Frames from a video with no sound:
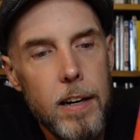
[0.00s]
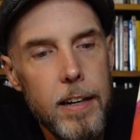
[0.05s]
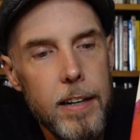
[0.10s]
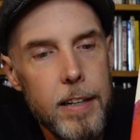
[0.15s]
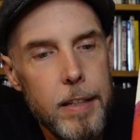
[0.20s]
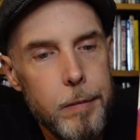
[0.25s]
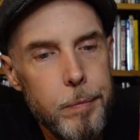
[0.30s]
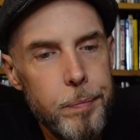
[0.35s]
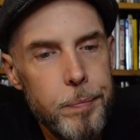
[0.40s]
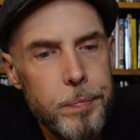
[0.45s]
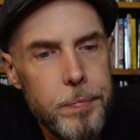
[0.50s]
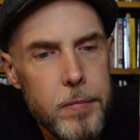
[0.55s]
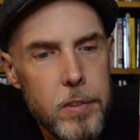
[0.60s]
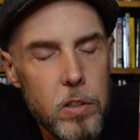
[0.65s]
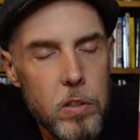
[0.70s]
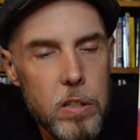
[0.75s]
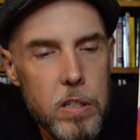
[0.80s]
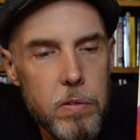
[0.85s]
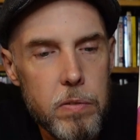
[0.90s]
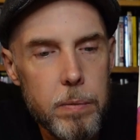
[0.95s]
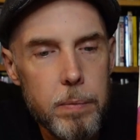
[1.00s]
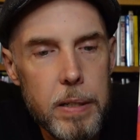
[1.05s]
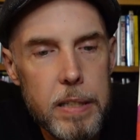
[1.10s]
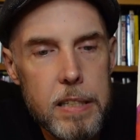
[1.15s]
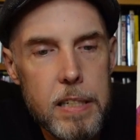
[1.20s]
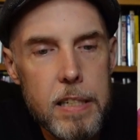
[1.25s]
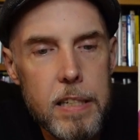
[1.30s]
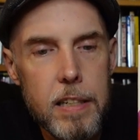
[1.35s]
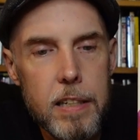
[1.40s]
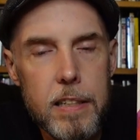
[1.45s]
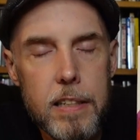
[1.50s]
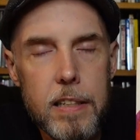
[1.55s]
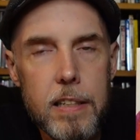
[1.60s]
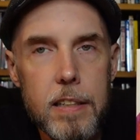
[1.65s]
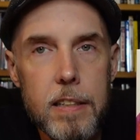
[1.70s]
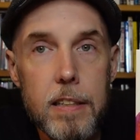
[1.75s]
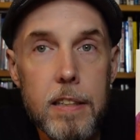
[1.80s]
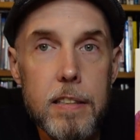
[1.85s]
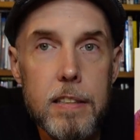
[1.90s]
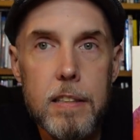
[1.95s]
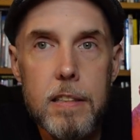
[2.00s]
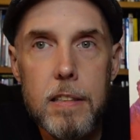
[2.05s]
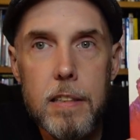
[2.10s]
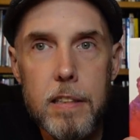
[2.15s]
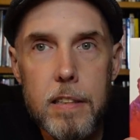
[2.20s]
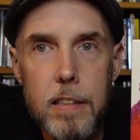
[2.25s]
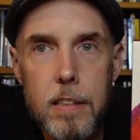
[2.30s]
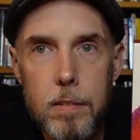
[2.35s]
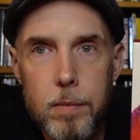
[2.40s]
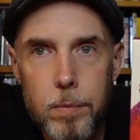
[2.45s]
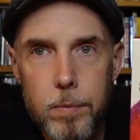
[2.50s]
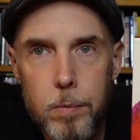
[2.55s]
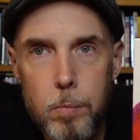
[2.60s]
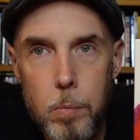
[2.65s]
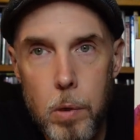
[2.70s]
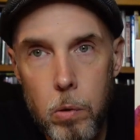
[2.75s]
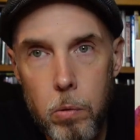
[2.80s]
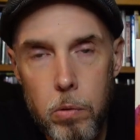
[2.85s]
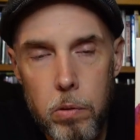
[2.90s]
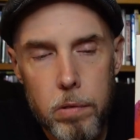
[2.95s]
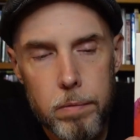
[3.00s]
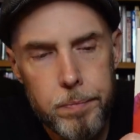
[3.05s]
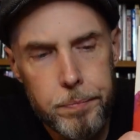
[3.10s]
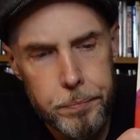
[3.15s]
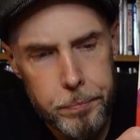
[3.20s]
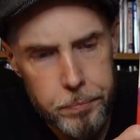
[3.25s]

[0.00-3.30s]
So this is from 1990 and 1990, both.